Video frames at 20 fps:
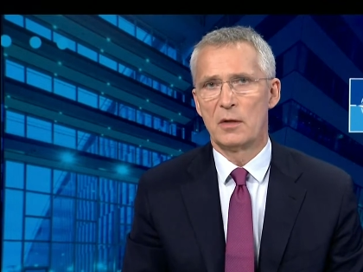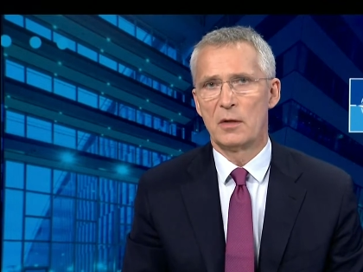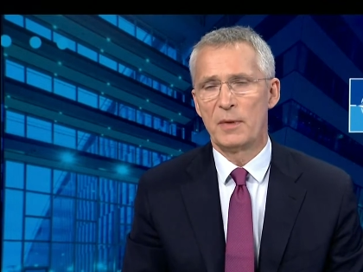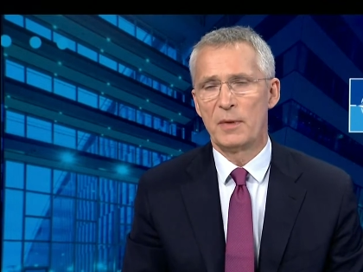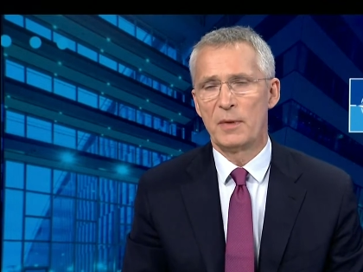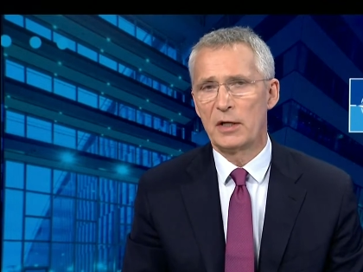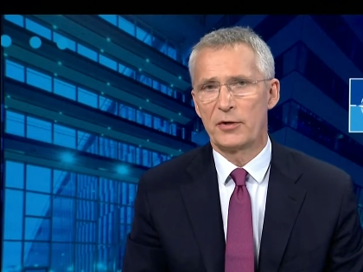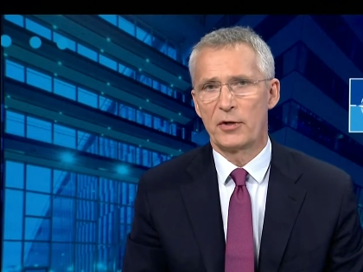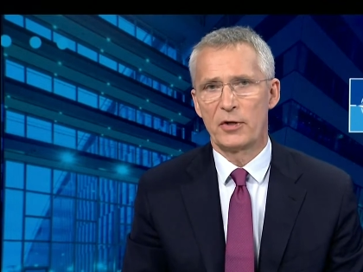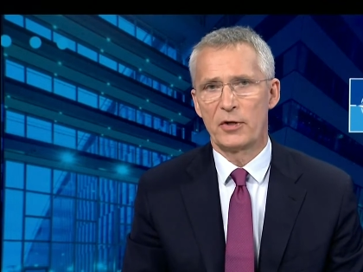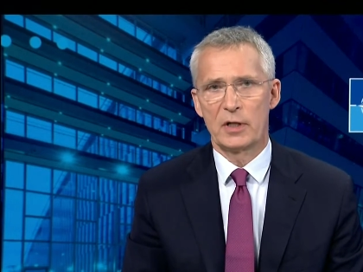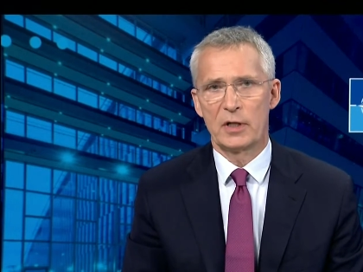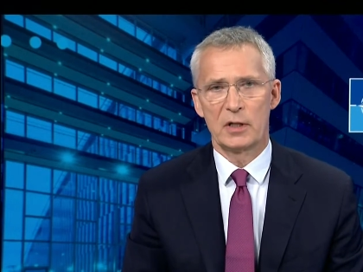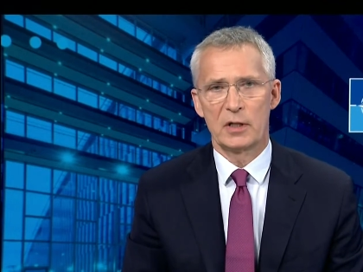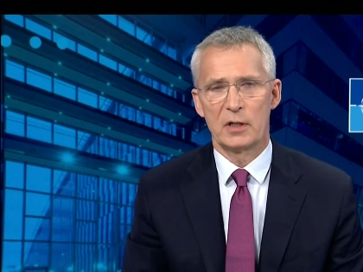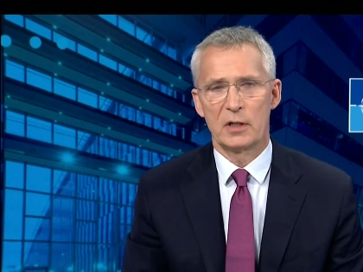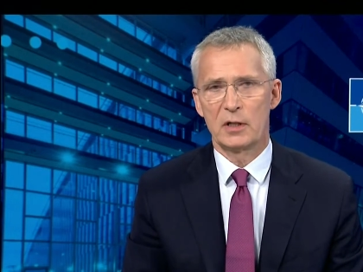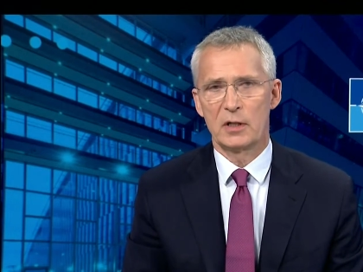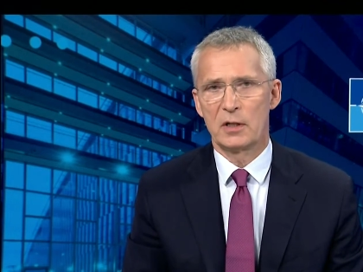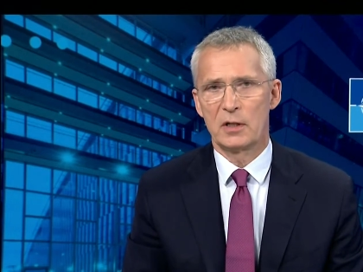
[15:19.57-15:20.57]

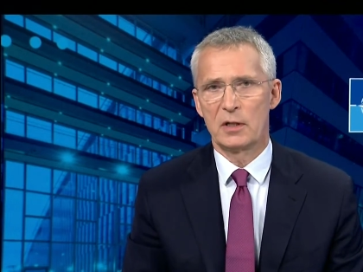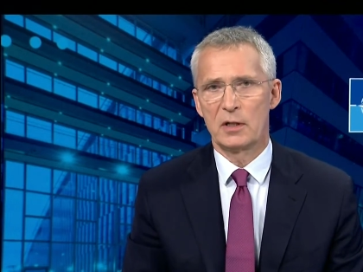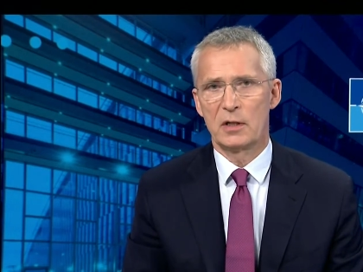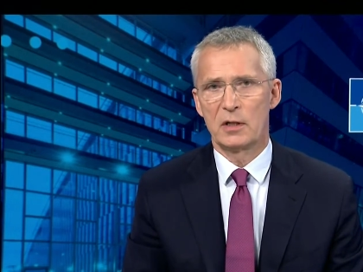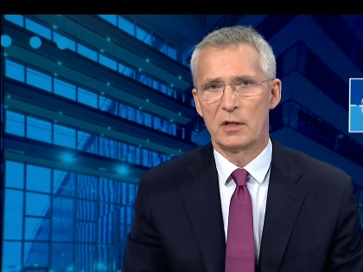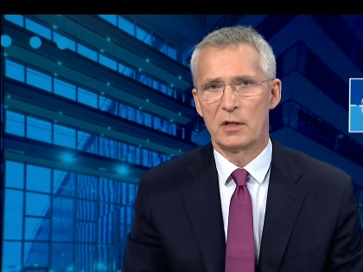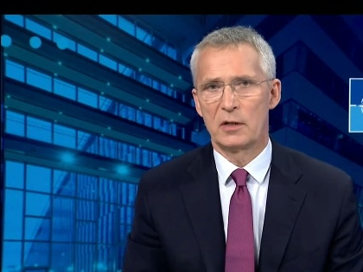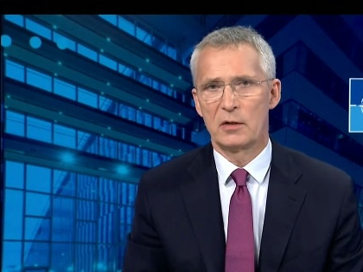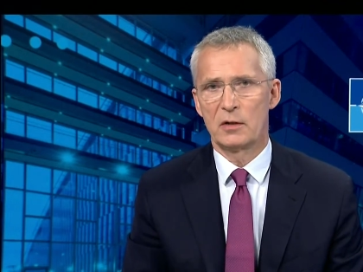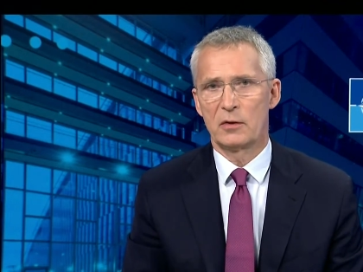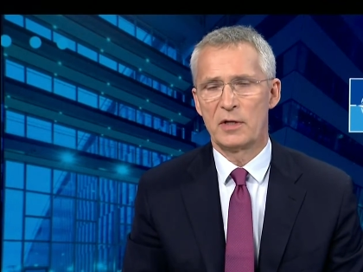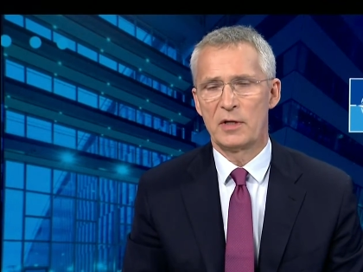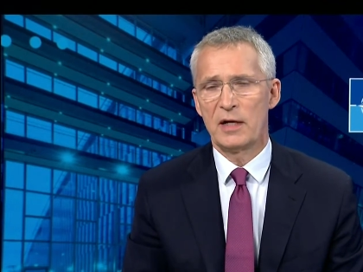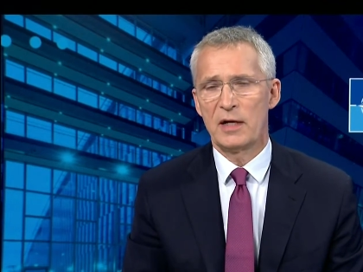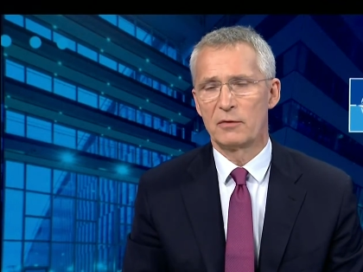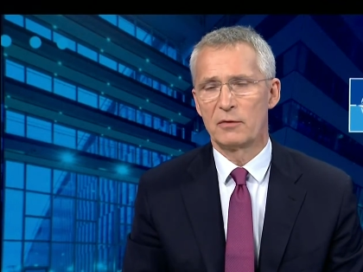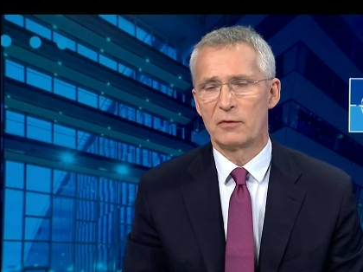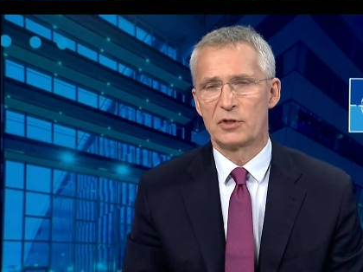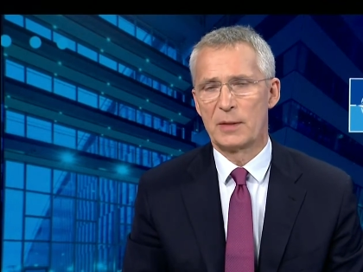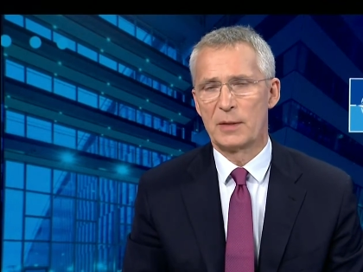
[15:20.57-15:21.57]
military or
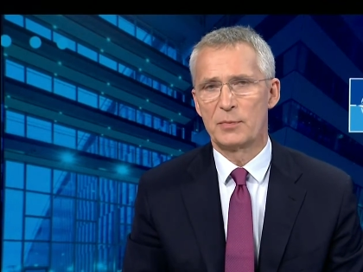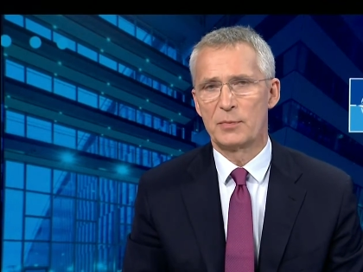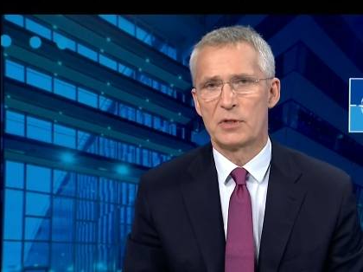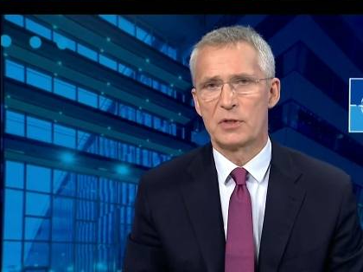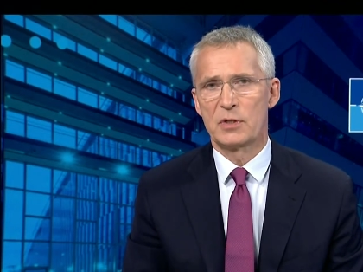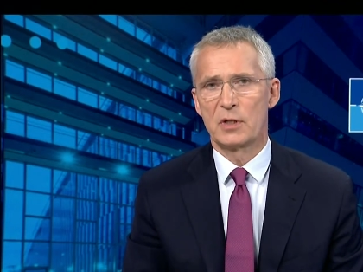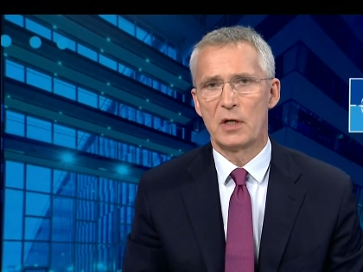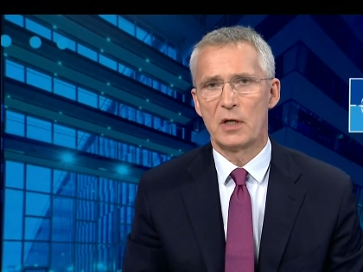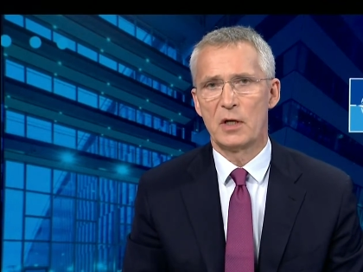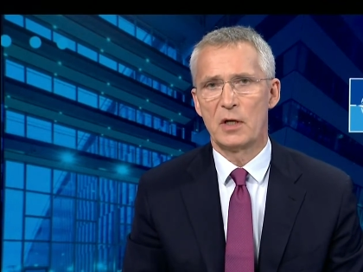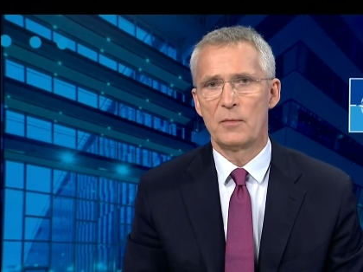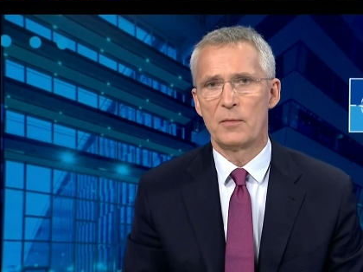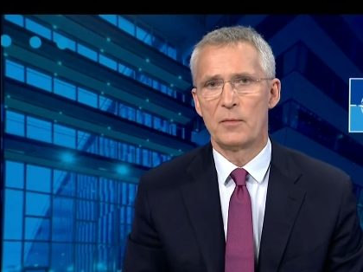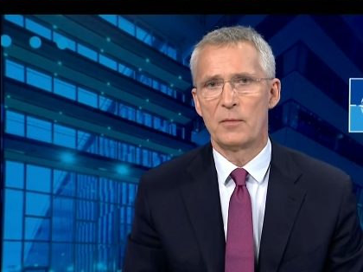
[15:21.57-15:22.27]
naval ships.